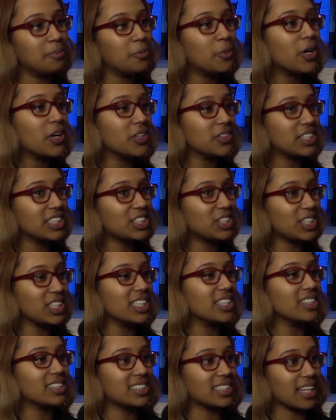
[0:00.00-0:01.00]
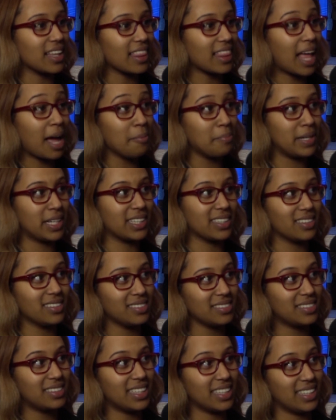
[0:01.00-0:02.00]
Well, this year it's a lot bigger
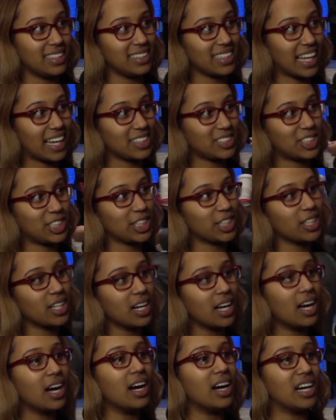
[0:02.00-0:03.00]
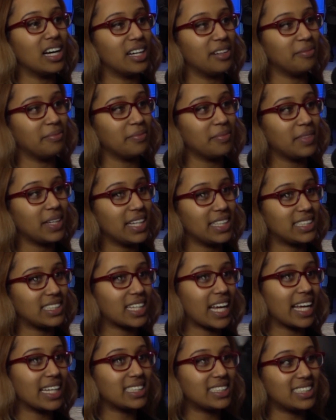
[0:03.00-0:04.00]
than last year. It's
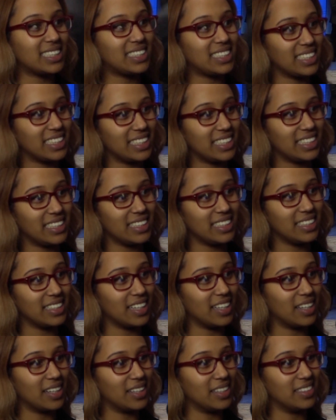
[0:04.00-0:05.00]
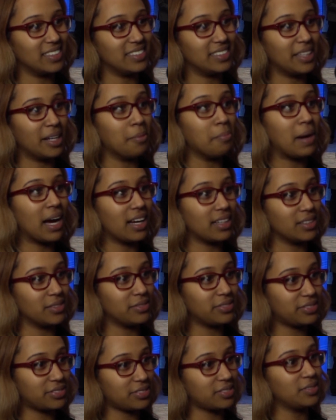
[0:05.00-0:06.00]
nice to see the amount
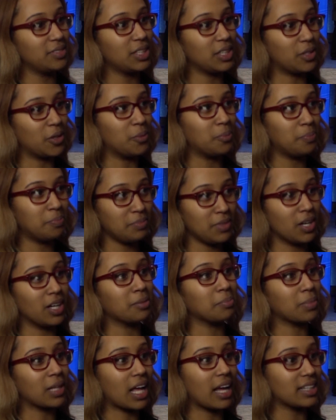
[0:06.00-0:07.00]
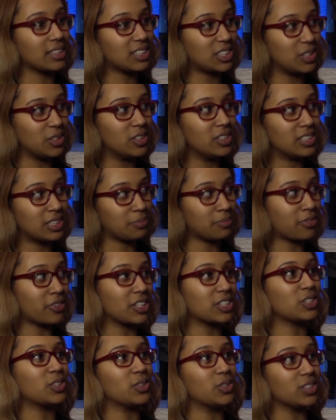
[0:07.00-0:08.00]
of, you know, young black students and
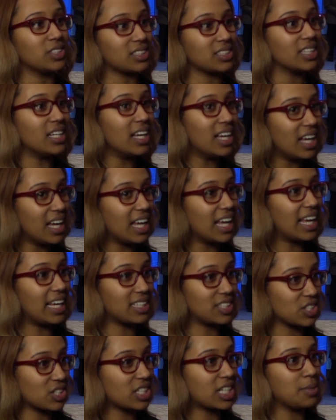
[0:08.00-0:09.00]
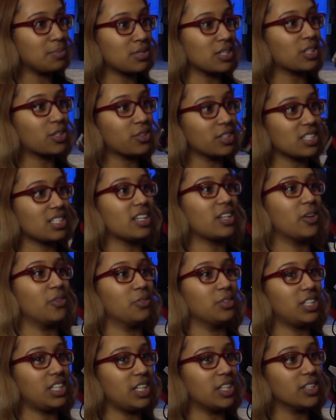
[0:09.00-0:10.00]
professionals. It just keeps increasing
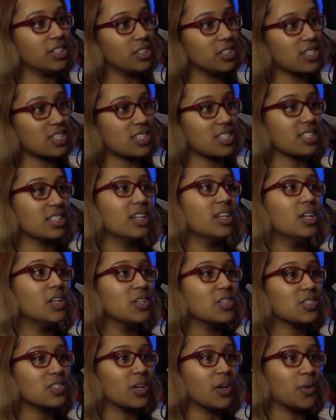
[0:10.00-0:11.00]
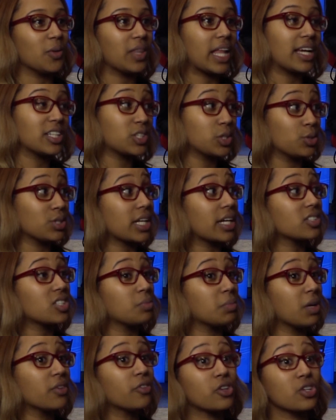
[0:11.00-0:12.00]
over the years. So last year was
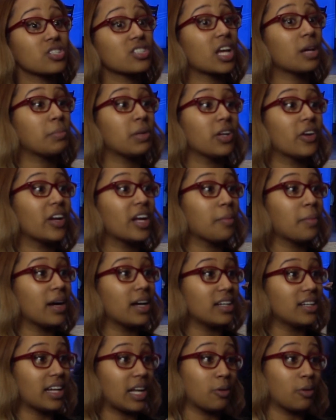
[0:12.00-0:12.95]
actually my first time hearing about it.